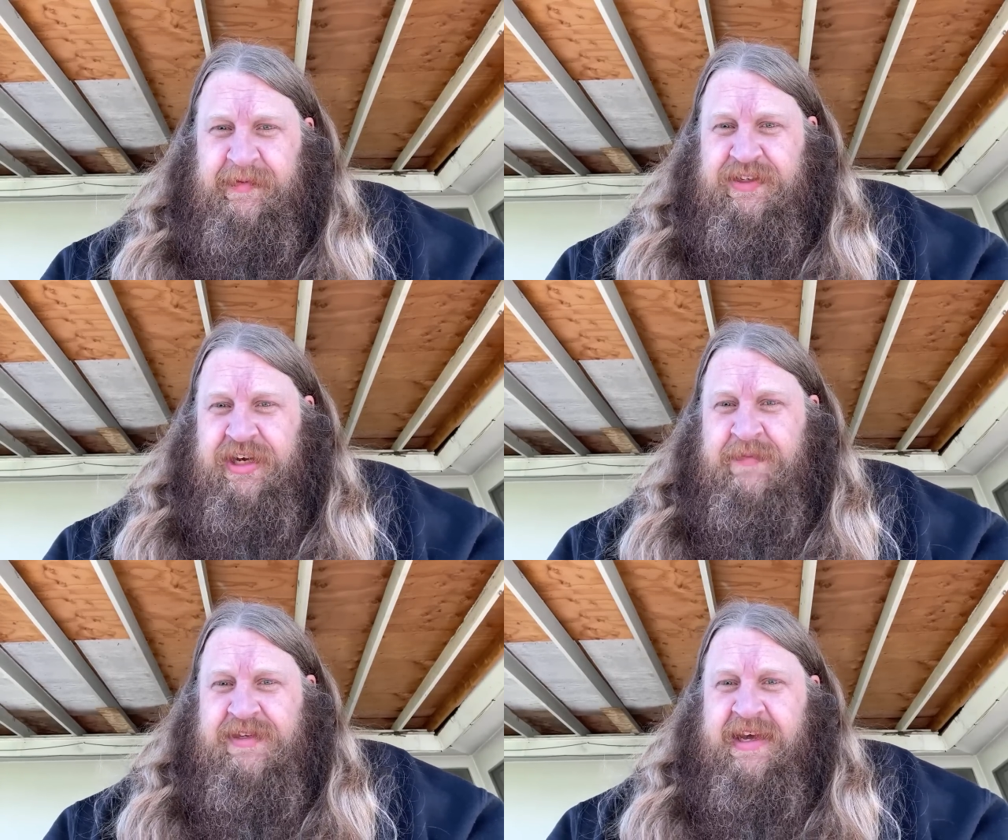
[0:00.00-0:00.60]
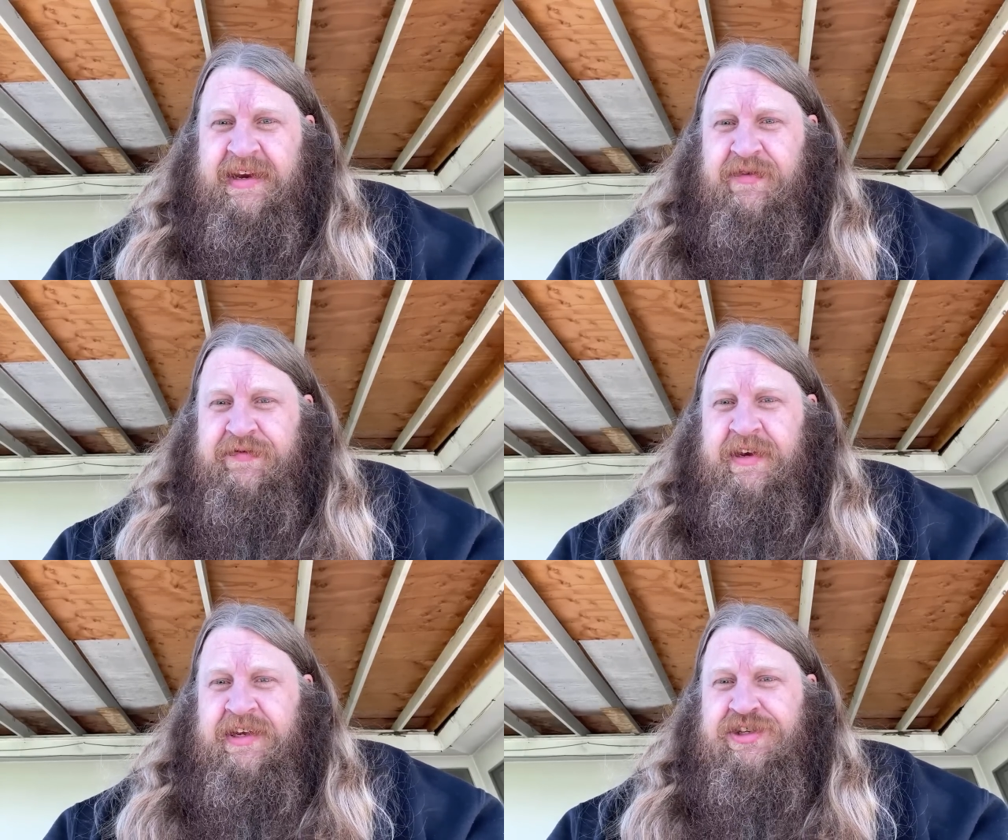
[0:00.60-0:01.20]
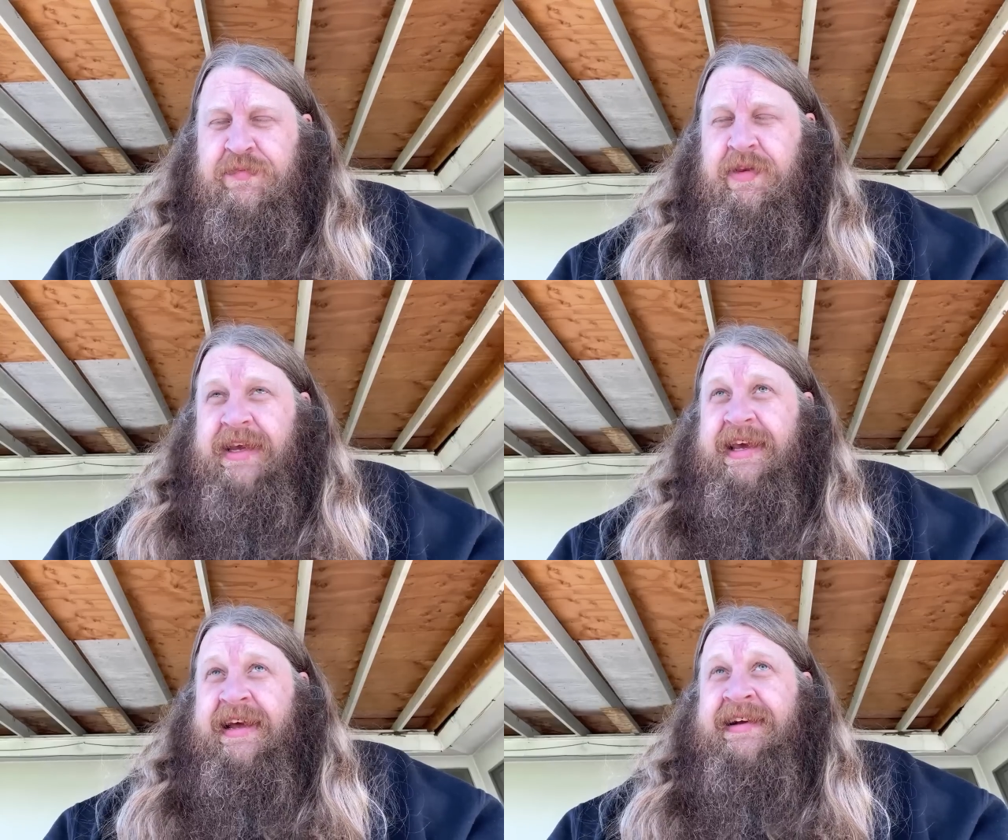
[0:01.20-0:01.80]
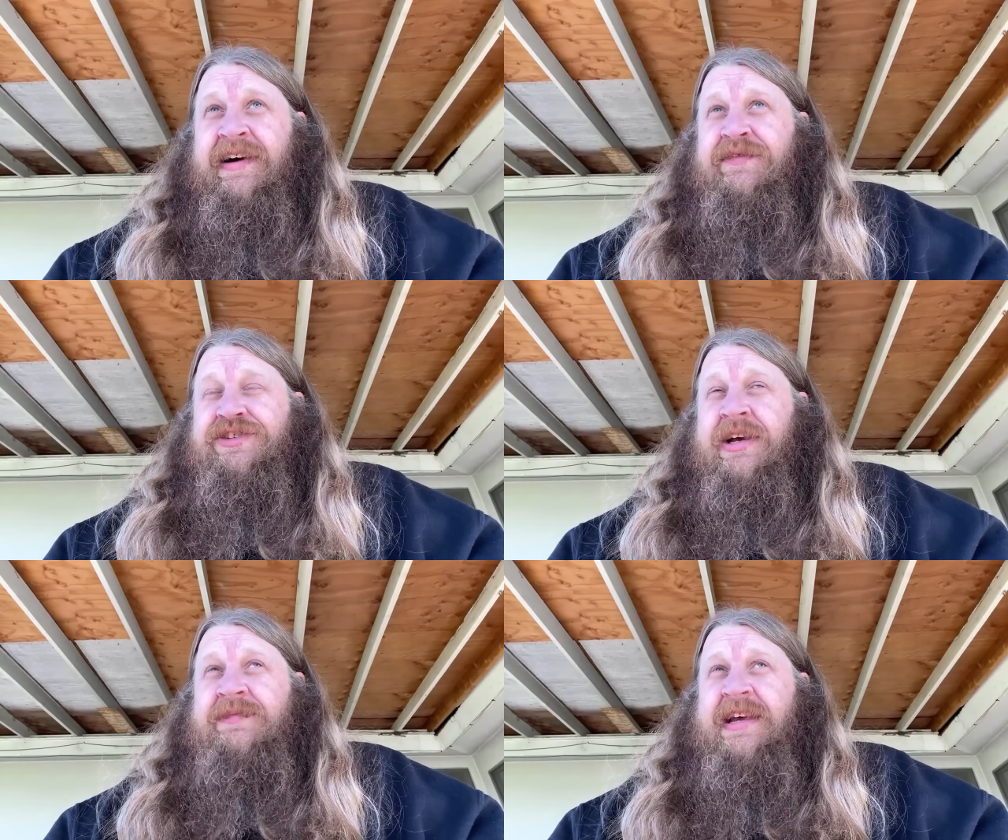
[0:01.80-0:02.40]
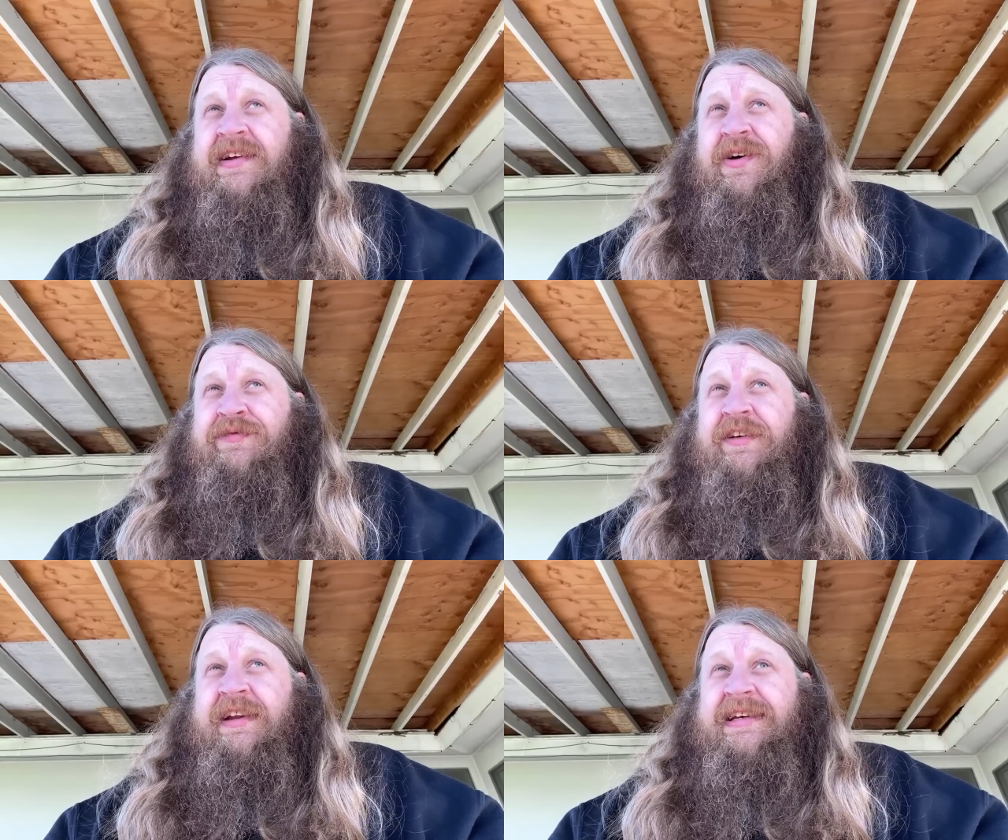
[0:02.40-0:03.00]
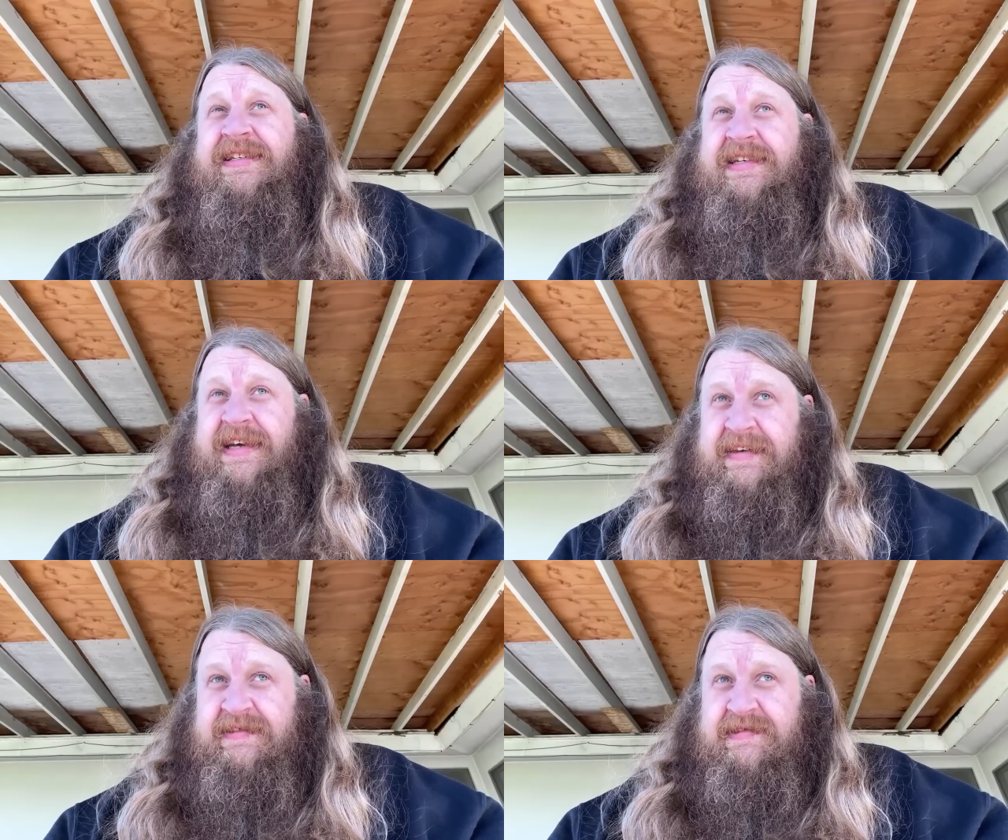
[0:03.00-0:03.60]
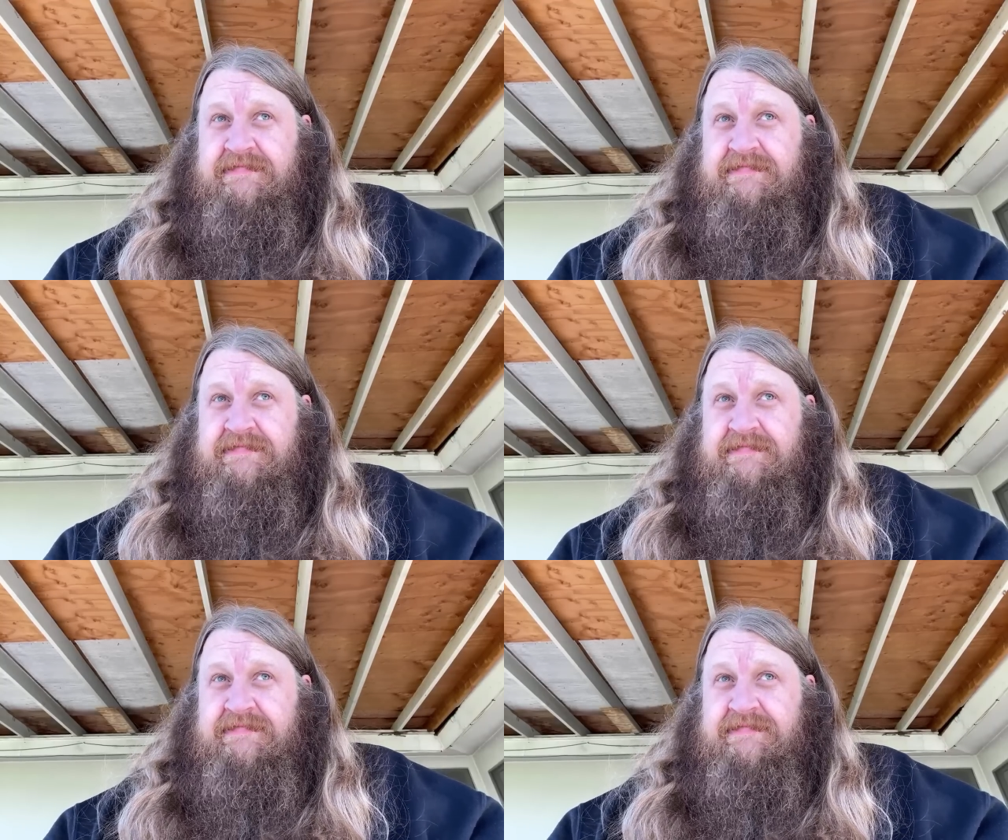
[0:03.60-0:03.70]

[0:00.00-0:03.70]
James Gandolfini should play Gandalf. James Gandolfini is dead.